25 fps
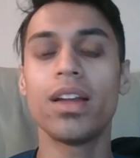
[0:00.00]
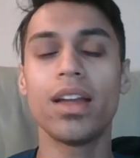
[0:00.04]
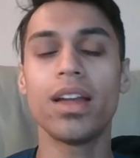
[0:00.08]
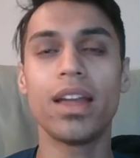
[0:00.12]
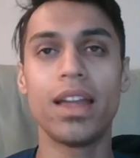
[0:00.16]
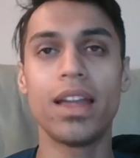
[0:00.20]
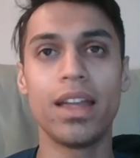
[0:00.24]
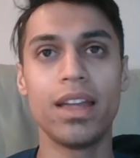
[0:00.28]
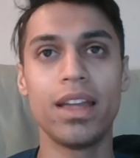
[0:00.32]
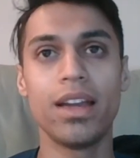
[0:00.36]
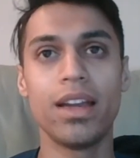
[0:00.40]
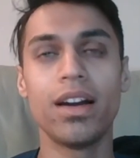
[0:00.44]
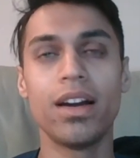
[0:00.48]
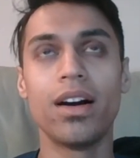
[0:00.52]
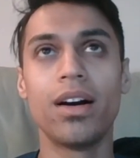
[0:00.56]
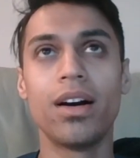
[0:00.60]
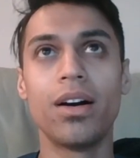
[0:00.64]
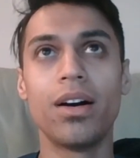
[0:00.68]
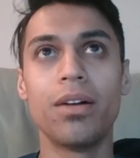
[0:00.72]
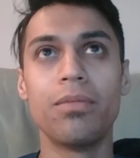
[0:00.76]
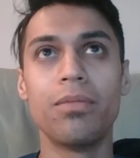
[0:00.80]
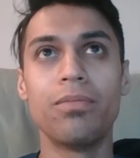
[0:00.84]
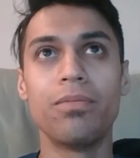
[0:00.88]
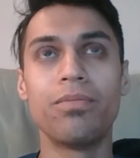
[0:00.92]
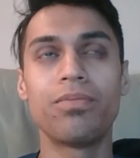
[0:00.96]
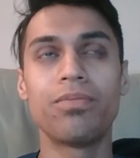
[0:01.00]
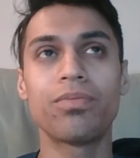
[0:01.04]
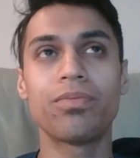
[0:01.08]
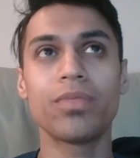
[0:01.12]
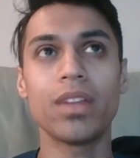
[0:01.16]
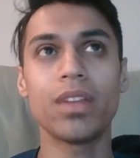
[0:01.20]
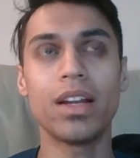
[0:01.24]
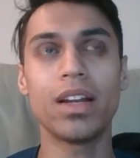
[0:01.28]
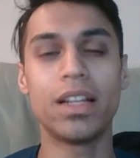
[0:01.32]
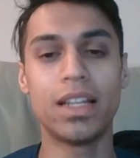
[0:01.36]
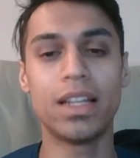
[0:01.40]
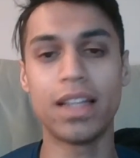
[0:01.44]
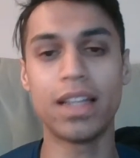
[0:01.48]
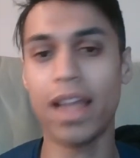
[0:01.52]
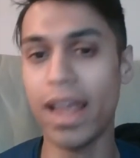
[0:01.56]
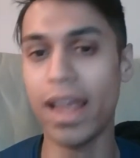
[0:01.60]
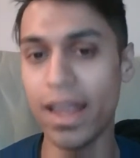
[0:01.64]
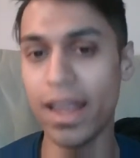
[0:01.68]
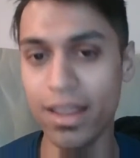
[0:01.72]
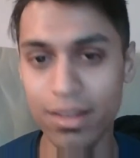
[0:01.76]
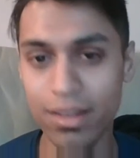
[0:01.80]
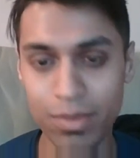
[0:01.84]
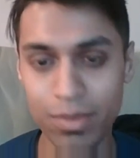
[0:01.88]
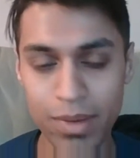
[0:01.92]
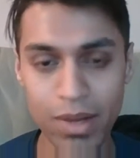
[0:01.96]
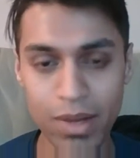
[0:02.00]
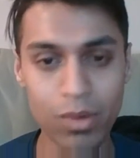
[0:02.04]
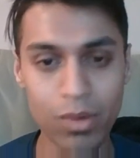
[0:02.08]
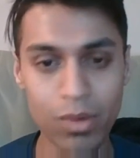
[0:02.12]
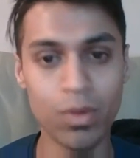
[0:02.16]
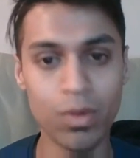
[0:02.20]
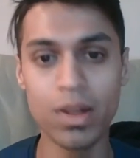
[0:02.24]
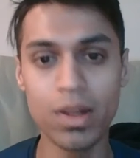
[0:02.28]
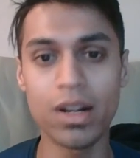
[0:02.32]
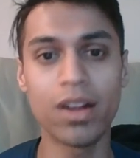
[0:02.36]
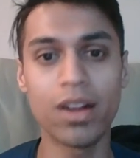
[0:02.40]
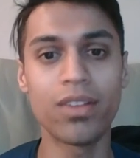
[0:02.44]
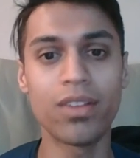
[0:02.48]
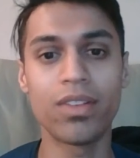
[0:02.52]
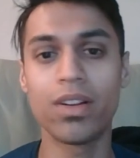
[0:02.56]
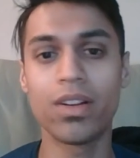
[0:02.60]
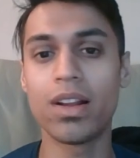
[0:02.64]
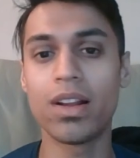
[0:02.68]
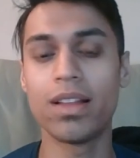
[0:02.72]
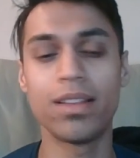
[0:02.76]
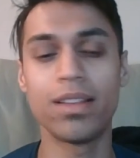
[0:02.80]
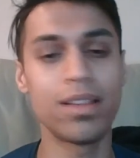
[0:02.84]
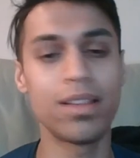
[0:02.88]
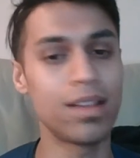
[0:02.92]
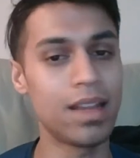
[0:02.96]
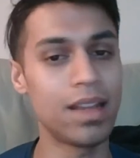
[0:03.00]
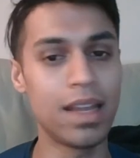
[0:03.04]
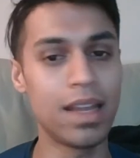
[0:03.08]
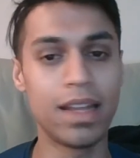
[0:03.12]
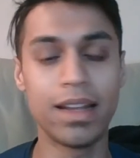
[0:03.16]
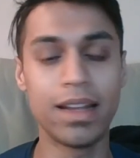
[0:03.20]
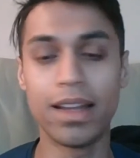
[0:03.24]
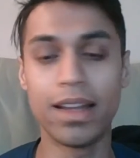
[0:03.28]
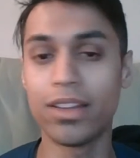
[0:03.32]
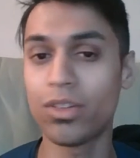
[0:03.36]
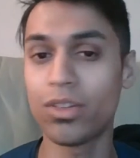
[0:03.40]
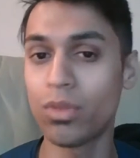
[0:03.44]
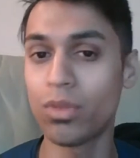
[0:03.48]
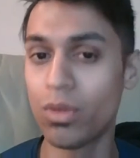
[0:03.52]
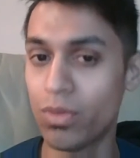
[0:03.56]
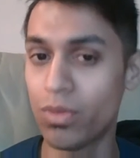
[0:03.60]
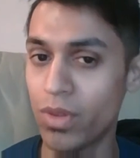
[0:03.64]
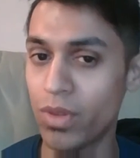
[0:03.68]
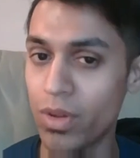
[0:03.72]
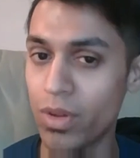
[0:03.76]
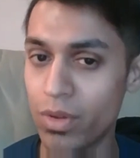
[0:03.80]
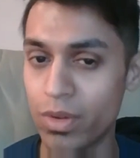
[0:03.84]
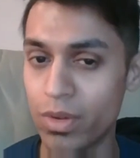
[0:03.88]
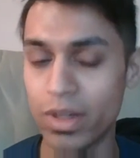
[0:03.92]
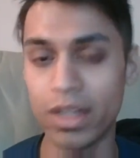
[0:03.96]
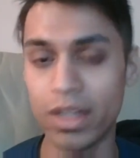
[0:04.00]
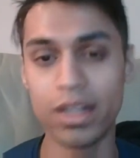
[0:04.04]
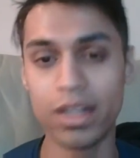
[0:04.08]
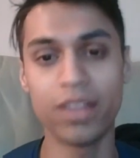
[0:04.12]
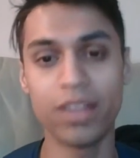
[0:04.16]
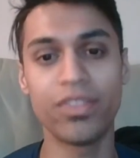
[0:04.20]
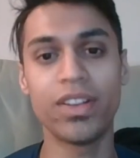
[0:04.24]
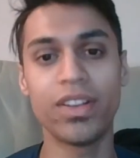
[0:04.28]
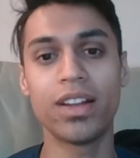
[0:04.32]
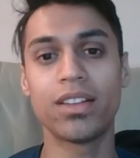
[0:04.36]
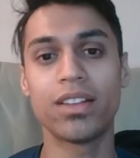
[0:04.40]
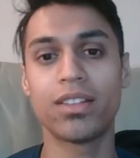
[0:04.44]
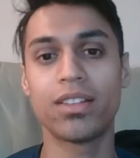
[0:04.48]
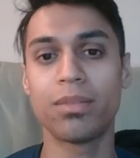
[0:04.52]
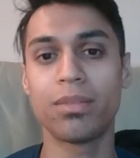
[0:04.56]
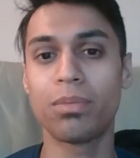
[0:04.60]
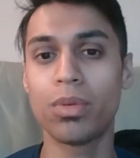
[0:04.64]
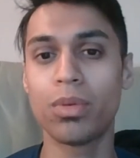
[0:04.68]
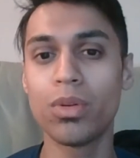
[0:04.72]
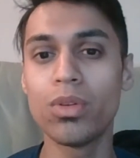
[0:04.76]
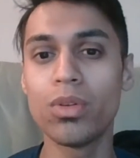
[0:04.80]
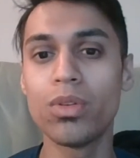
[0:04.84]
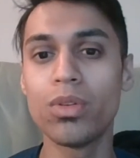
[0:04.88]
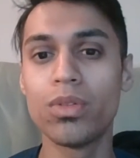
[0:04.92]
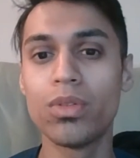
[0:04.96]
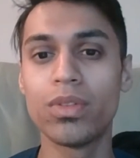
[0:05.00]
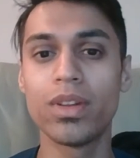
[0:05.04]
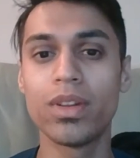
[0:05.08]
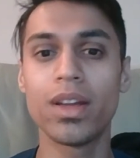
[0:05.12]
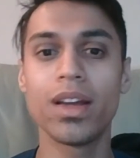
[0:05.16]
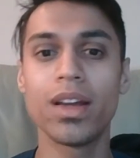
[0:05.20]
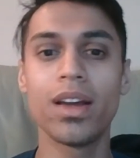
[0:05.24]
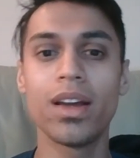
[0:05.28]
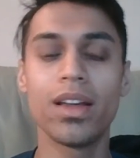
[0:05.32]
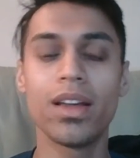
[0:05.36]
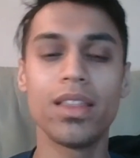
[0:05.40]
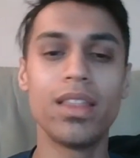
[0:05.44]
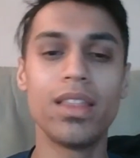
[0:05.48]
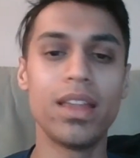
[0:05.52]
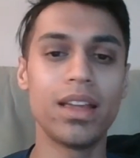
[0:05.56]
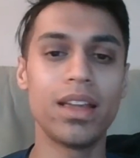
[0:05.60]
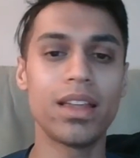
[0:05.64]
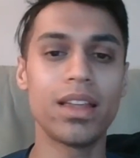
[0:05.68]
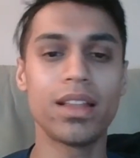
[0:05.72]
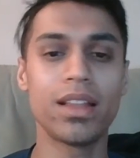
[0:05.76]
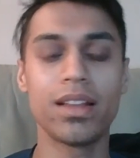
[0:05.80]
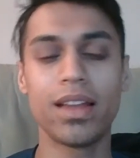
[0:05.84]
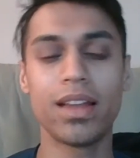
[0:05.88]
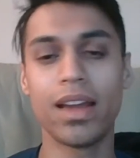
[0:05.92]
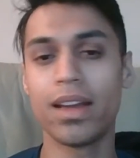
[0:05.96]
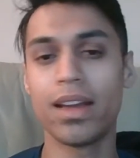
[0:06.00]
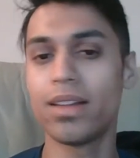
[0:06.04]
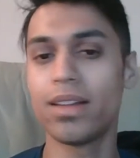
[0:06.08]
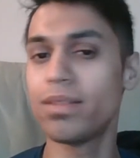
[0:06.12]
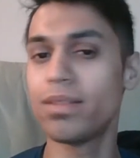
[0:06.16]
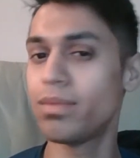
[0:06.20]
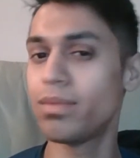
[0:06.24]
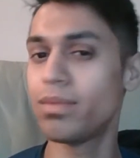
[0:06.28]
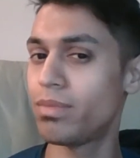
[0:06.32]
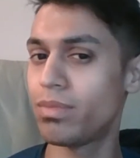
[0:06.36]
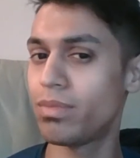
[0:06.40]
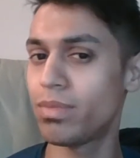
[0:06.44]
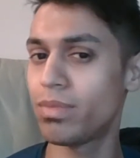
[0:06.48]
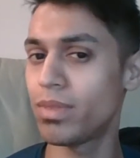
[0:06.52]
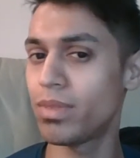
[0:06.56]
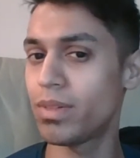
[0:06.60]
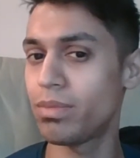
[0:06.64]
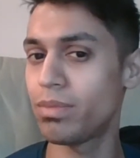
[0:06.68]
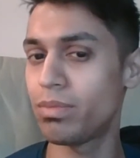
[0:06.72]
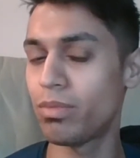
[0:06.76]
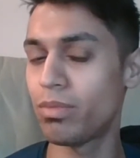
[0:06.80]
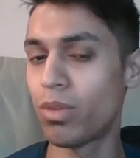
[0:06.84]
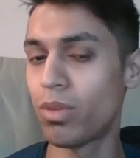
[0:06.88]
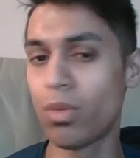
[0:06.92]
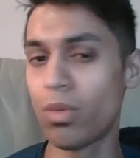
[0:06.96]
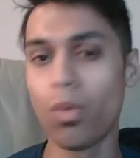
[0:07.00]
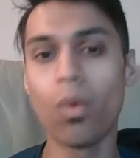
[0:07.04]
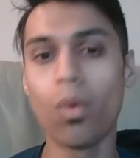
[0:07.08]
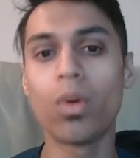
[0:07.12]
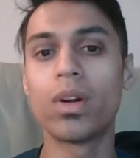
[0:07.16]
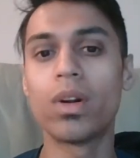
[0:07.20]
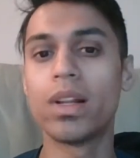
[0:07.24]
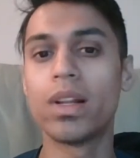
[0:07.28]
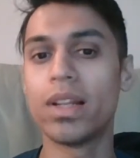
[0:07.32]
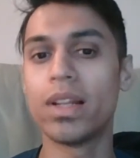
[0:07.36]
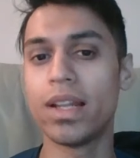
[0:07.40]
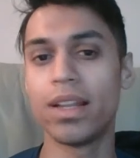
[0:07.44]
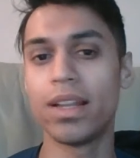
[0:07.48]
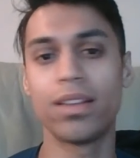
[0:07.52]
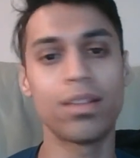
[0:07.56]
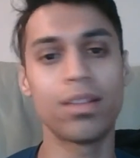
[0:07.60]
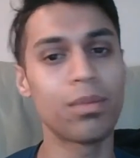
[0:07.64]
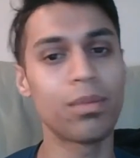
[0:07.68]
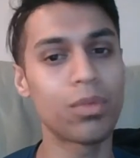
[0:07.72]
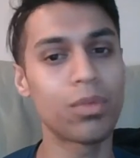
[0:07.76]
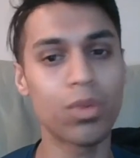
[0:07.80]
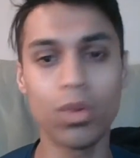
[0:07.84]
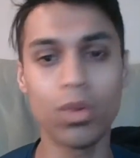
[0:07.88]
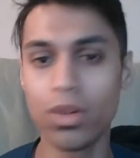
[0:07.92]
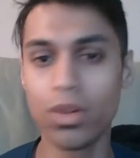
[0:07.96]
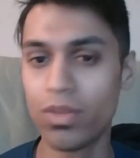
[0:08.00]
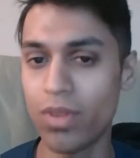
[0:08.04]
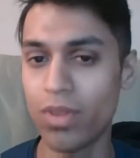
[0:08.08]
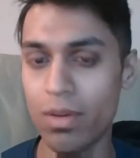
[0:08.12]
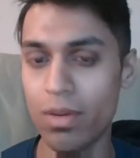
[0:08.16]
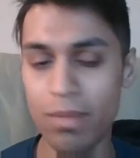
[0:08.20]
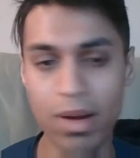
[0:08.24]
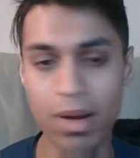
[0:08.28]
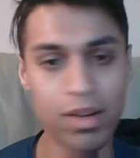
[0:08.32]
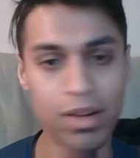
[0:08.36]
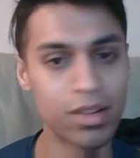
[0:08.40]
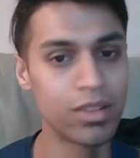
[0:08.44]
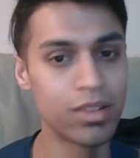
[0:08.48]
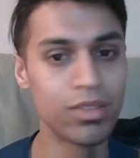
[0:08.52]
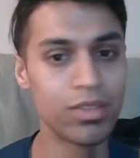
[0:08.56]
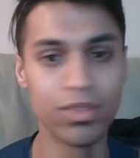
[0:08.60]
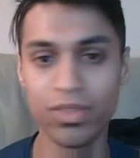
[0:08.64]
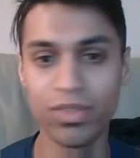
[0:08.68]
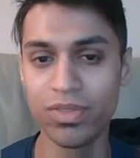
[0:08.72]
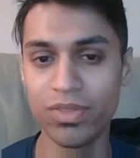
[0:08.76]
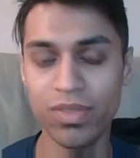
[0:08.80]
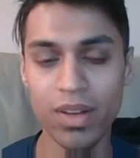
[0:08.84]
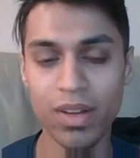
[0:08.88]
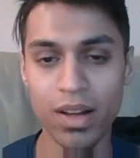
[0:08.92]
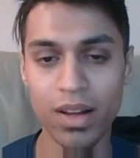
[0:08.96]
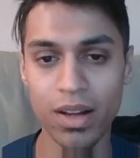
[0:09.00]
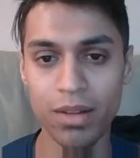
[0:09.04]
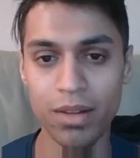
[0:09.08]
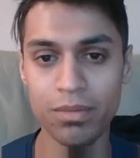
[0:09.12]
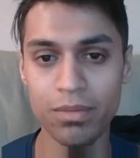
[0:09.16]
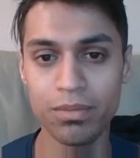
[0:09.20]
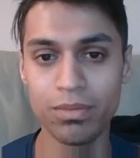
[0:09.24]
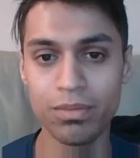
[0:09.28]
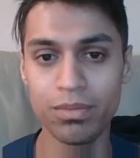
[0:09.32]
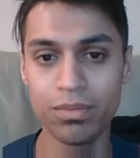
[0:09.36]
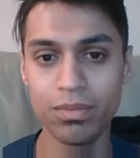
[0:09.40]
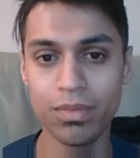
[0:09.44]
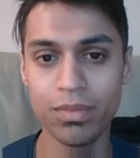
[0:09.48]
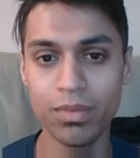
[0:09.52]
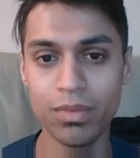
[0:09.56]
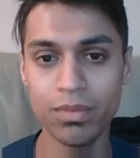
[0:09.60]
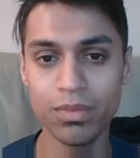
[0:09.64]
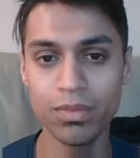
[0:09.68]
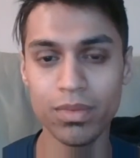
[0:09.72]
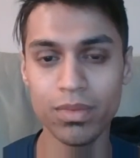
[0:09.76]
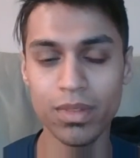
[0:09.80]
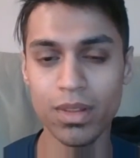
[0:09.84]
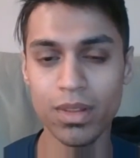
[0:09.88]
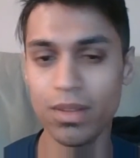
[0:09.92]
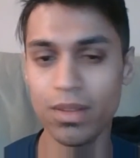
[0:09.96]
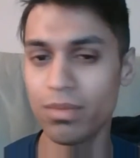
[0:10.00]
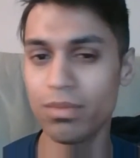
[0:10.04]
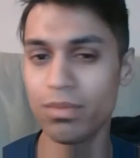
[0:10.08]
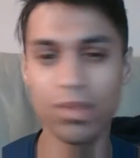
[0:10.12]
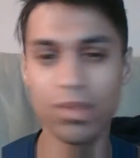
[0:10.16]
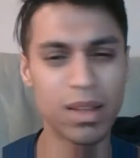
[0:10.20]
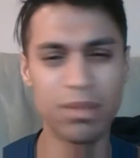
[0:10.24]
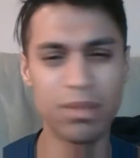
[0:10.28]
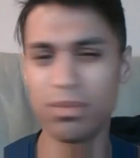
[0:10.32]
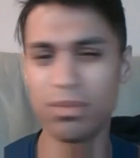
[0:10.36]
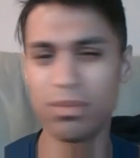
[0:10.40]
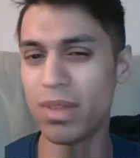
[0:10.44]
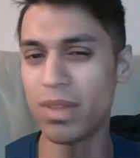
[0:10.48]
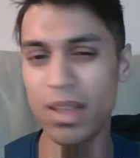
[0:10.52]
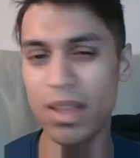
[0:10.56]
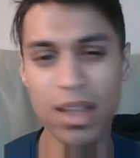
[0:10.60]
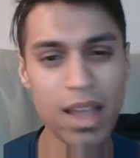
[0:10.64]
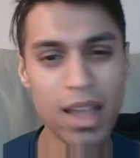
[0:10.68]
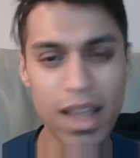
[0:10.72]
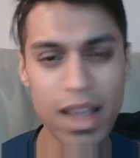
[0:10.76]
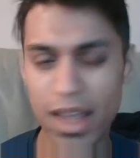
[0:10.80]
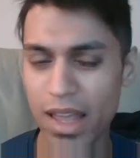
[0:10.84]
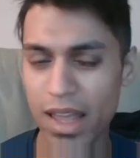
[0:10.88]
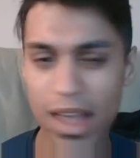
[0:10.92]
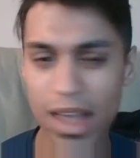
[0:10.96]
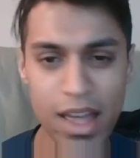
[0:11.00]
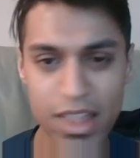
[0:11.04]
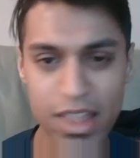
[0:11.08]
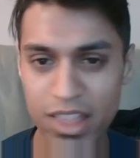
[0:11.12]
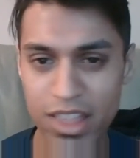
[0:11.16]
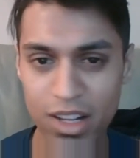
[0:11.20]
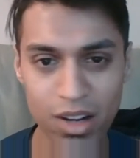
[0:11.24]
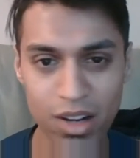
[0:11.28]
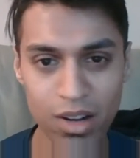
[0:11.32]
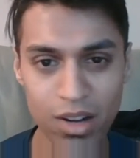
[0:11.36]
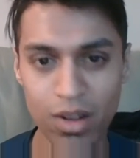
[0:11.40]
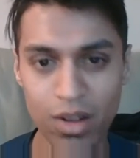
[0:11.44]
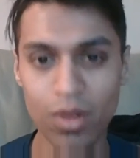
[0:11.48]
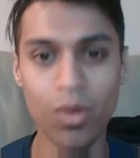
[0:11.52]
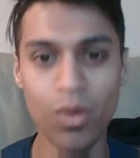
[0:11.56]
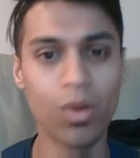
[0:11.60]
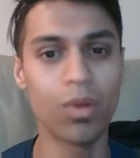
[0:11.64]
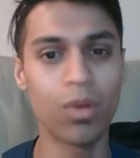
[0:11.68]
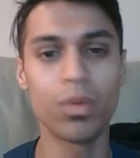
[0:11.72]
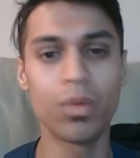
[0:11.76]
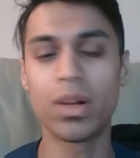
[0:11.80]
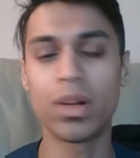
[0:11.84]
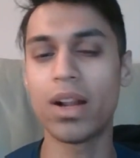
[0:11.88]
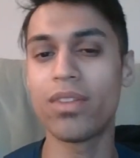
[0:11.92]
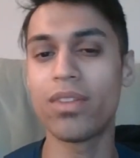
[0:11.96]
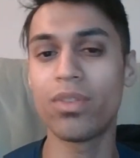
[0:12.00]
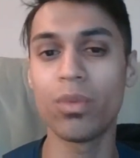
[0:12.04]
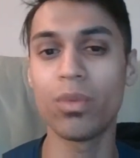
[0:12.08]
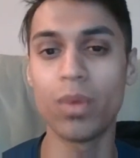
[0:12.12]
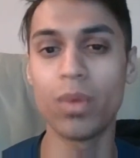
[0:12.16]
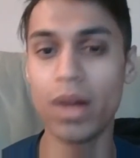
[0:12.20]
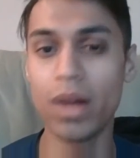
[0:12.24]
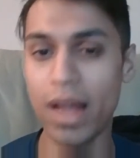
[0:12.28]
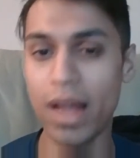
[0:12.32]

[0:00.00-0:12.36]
an enhancement or whatever, and then it gets reviewed, and if it gets approved, they can get rewarded in some sort of amount of like ether or whatever, what